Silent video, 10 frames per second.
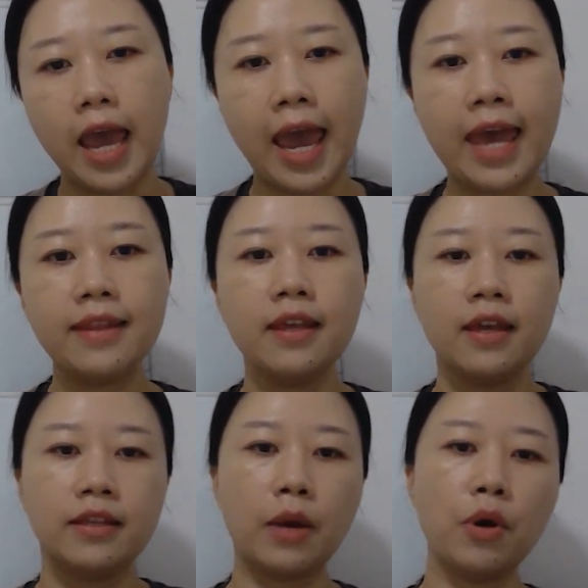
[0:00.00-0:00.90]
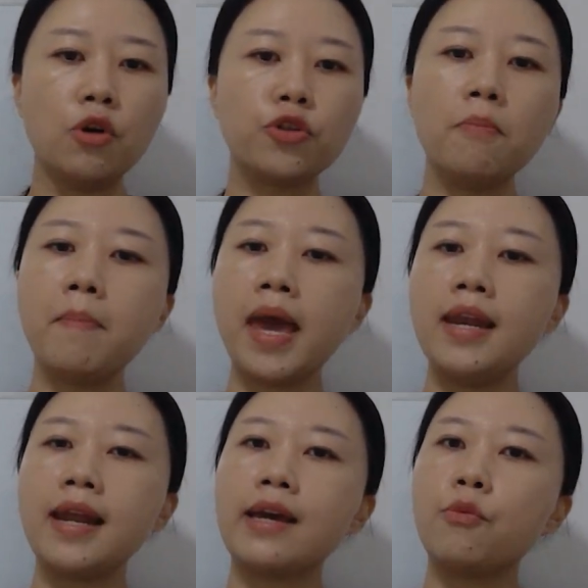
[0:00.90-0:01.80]
And there were also
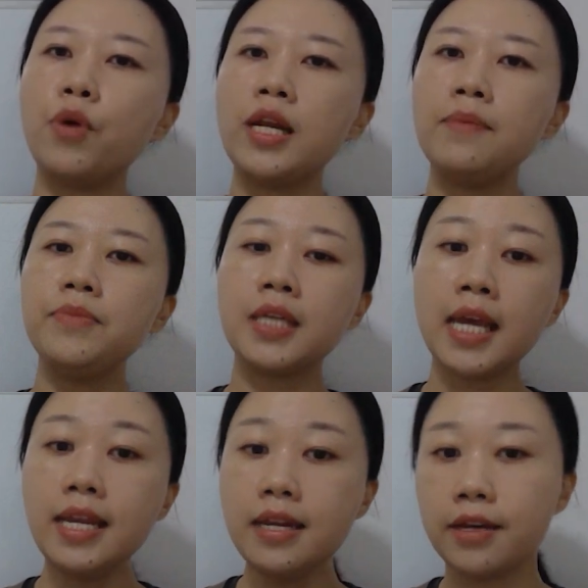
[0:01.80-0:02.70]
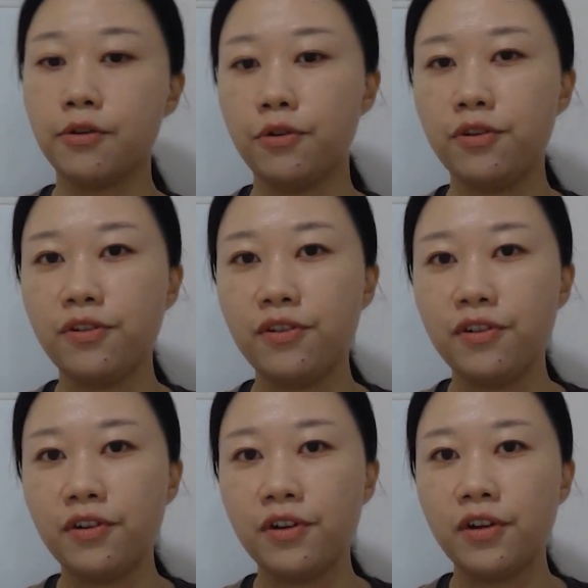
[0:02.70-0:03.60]
men like William Tyndale.
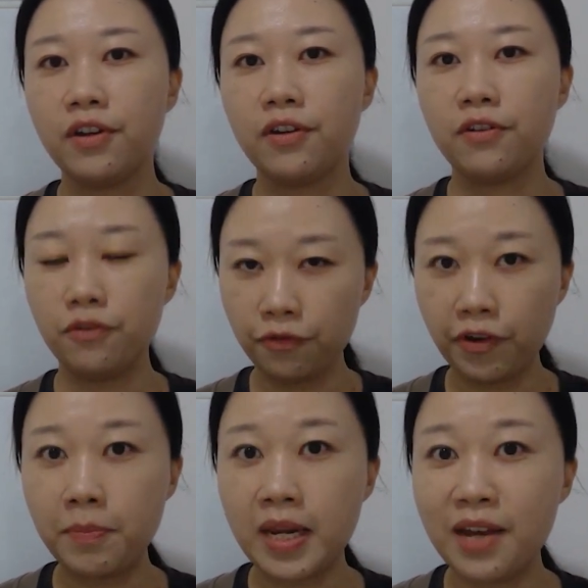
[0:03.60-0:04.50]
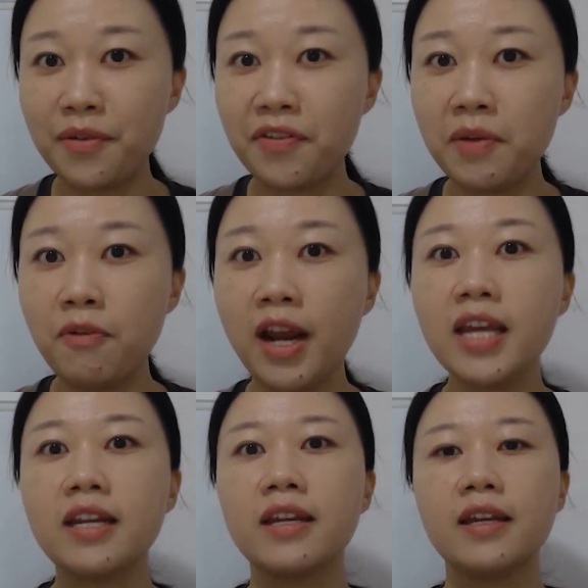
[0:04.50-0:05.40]
You're familiar with him,
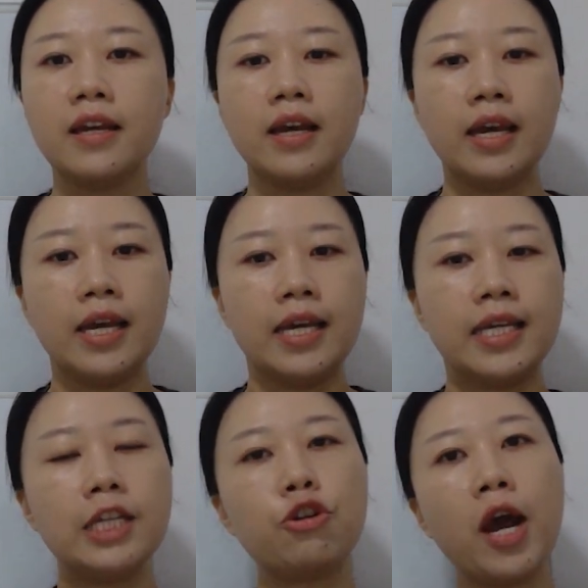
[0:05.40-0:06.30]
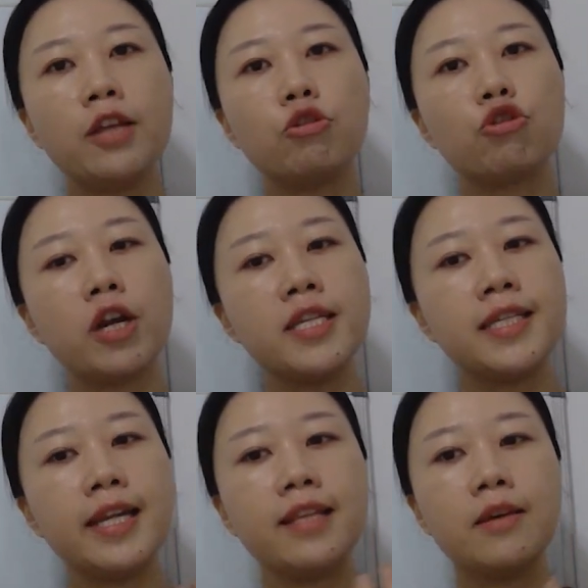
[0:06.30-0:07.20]
right? He tried to
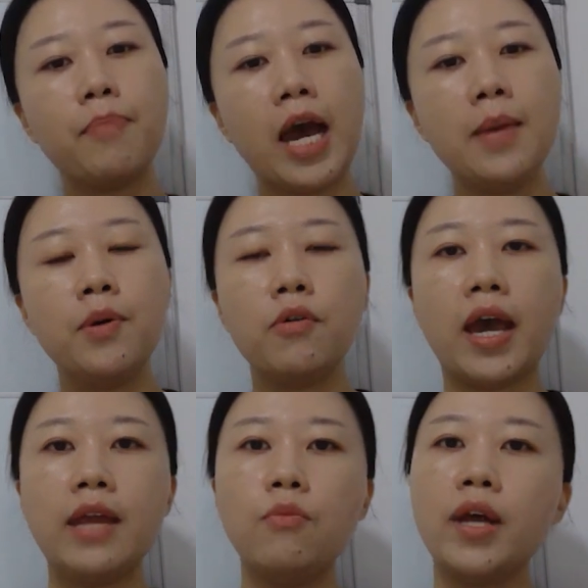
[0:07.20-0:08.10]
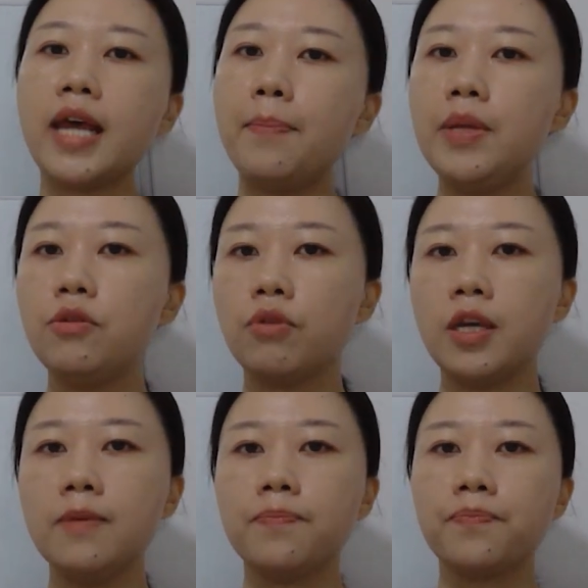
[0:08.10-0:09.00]
translate the Bible, and what happened to
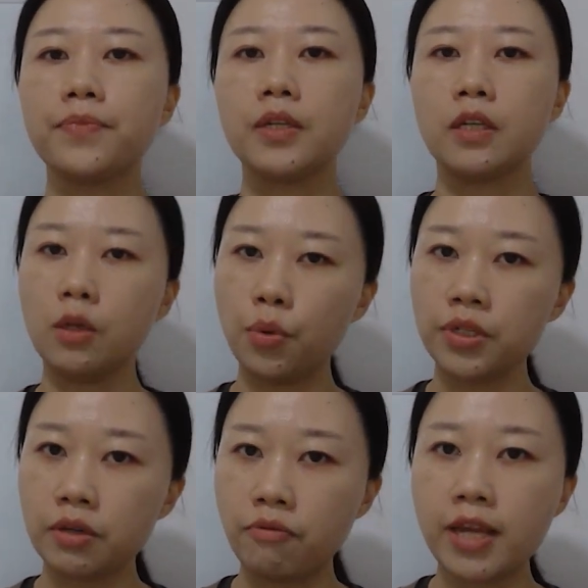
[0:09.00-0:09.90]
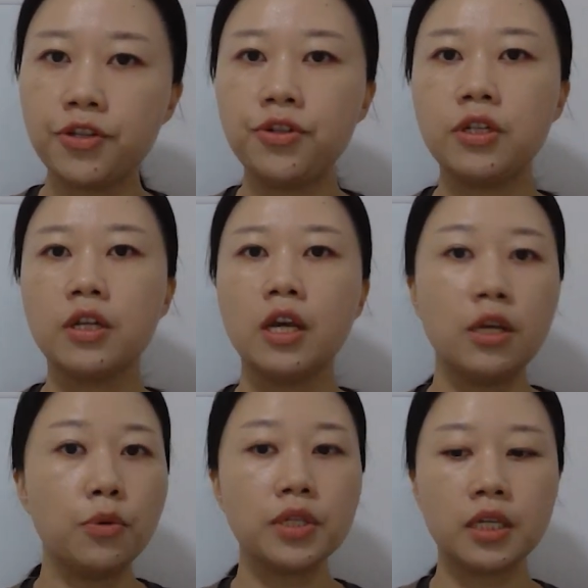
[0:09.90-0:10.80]
him? He was arrested,
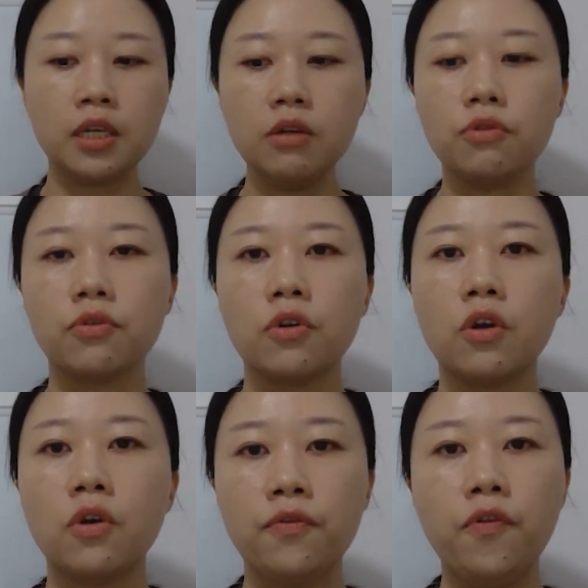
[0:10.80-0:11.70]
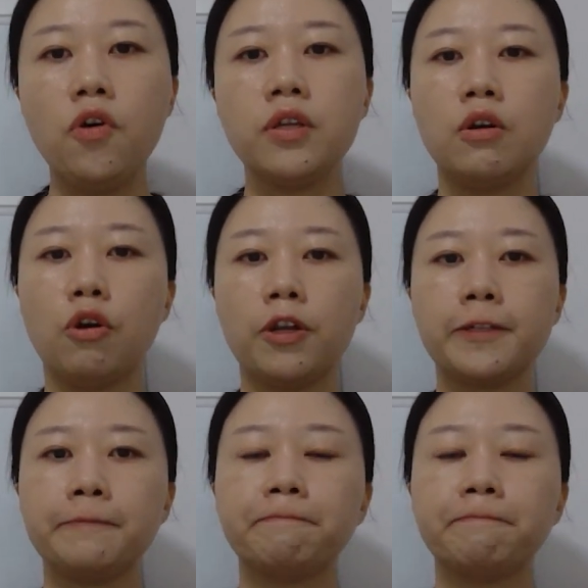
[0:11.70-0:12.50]
he was killed for the Lord.